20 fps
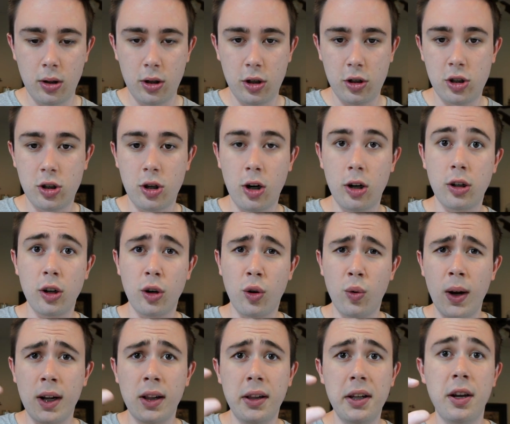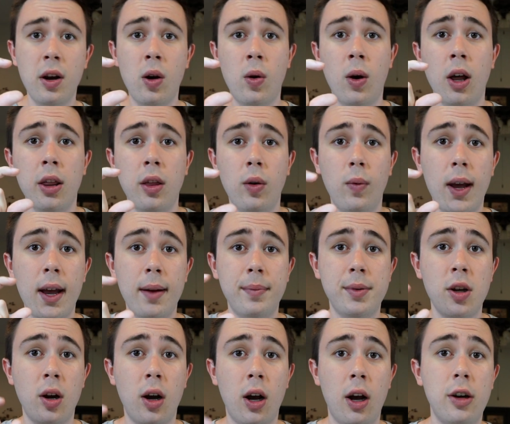start to quickly go all the way up
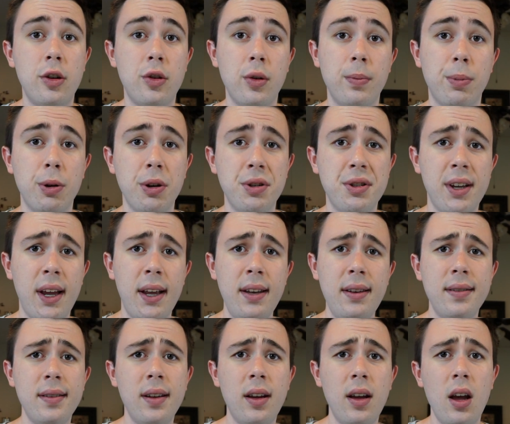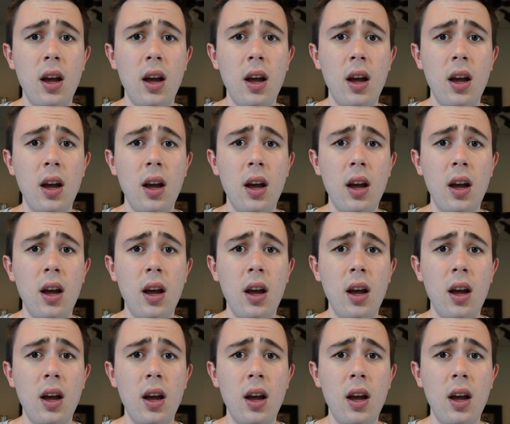to 100%.